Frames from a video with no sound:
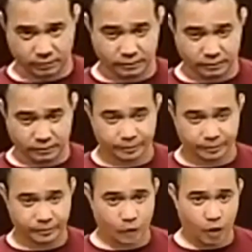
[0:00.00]

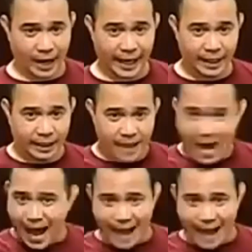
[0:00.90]
Okay? Either
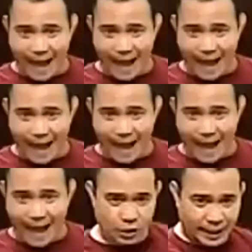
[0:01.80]
the slash or the
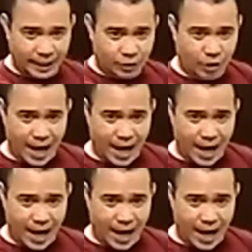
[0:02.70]
thrust can